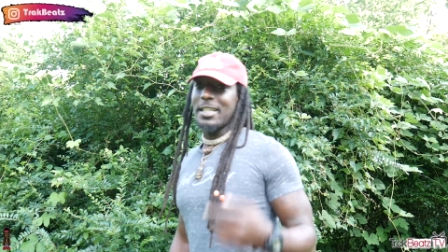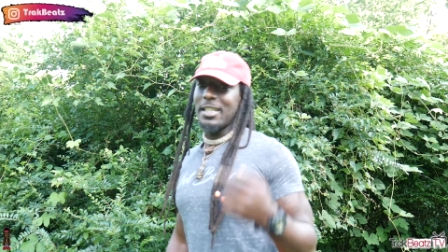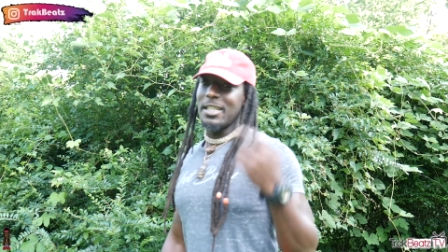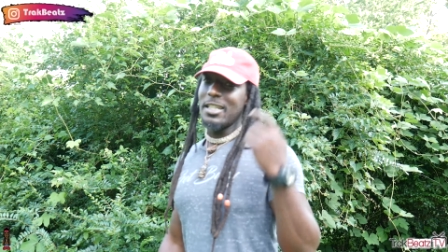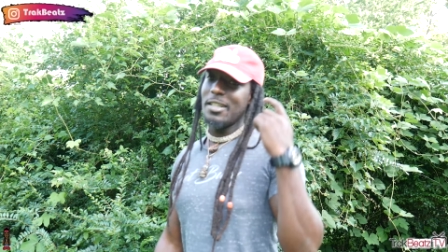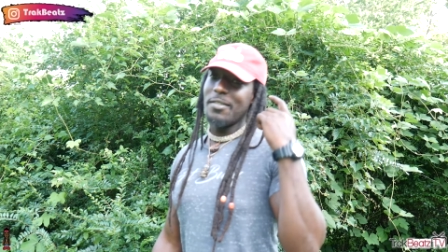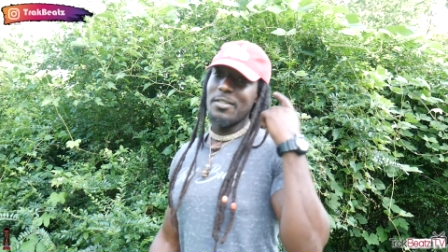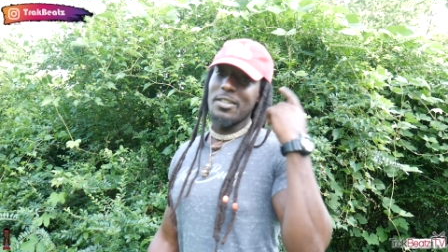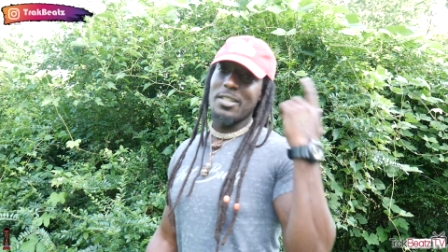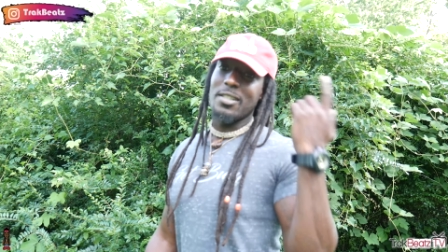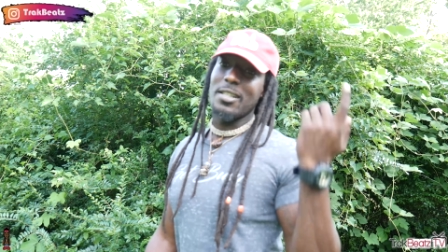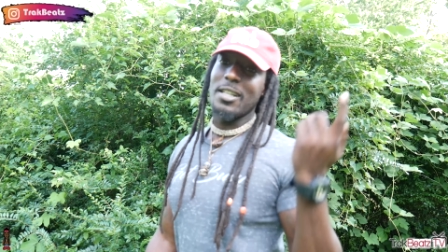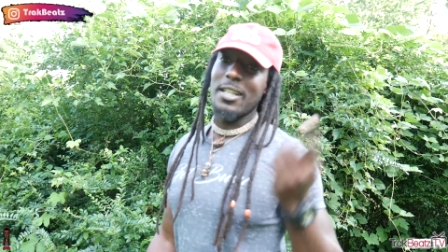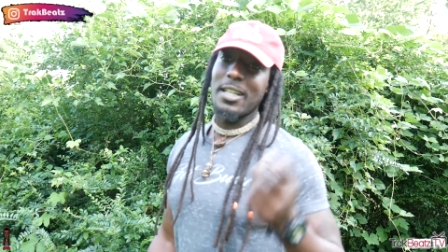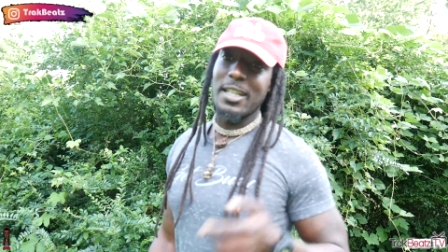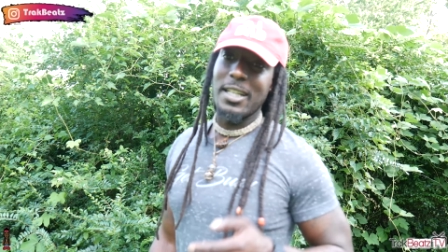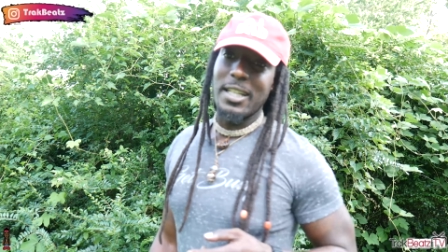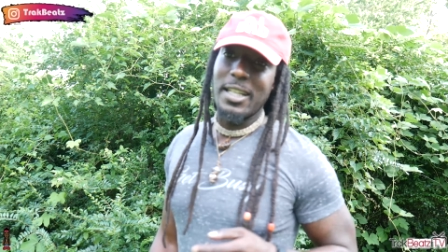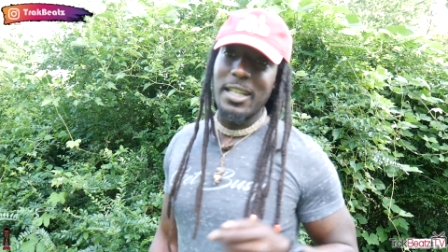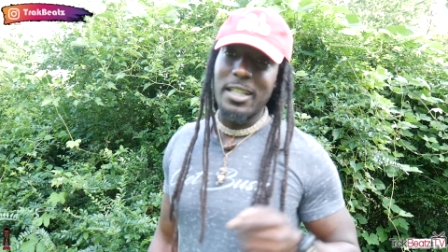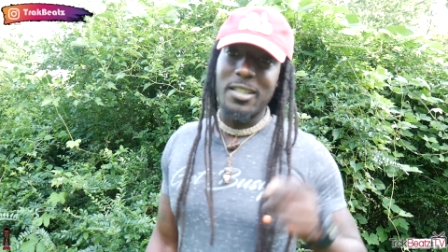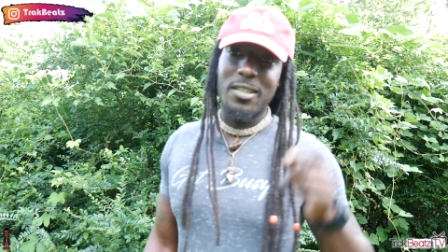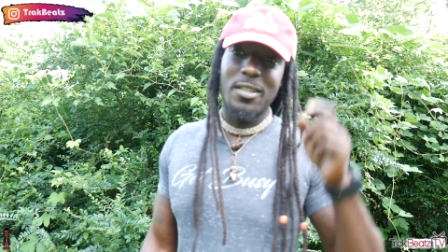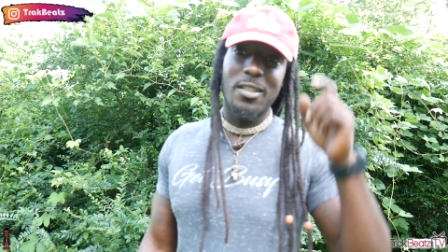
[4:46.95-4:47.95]
I didn't even
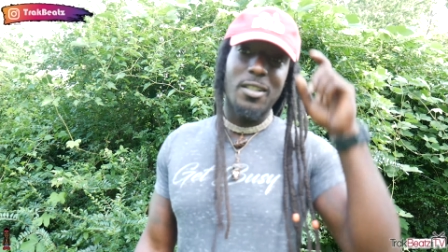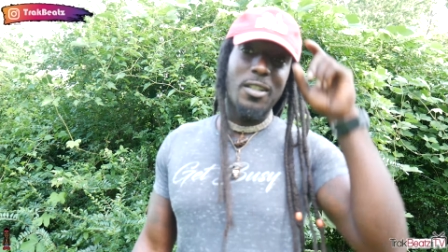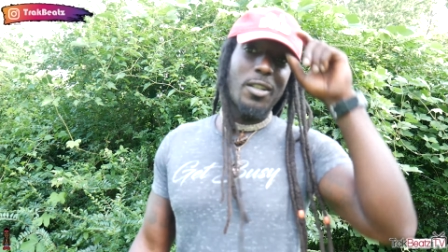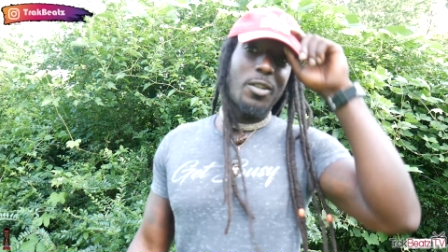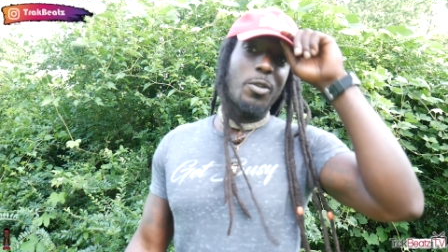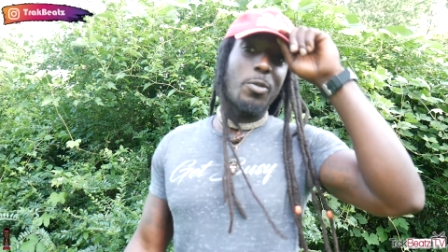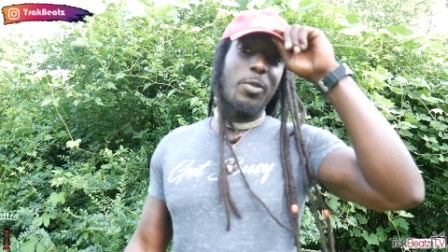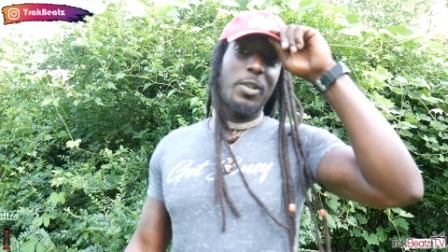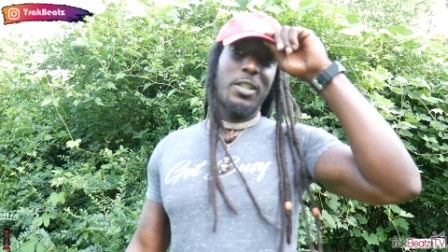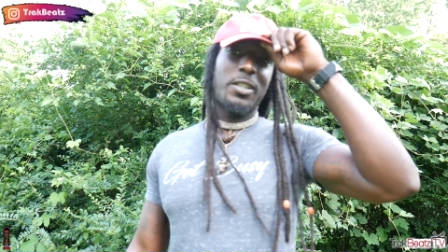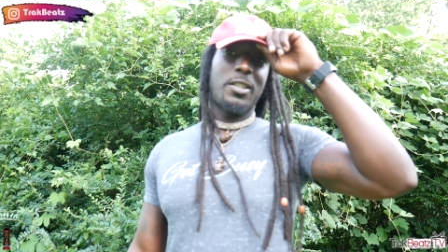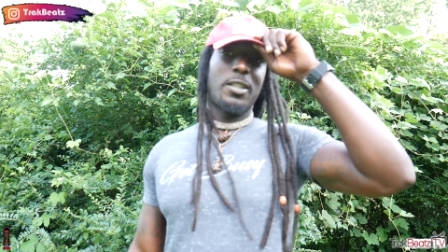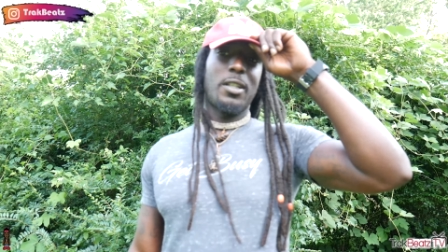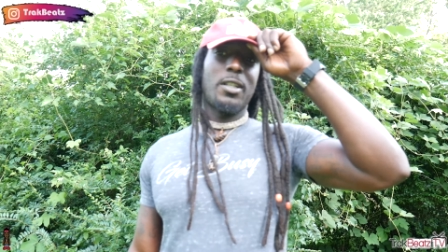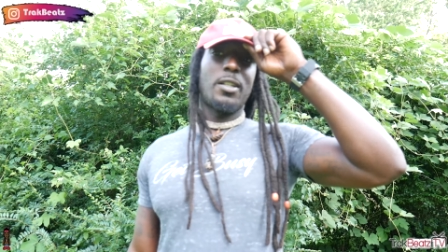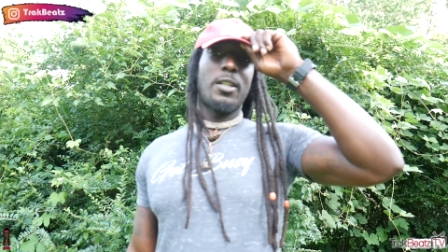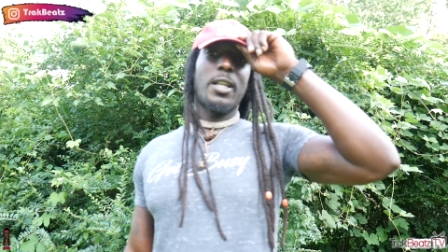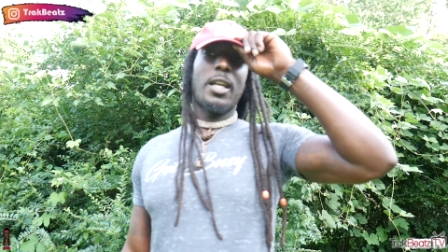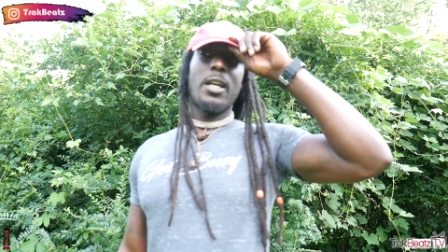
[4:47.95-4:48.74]
second guess it or question her.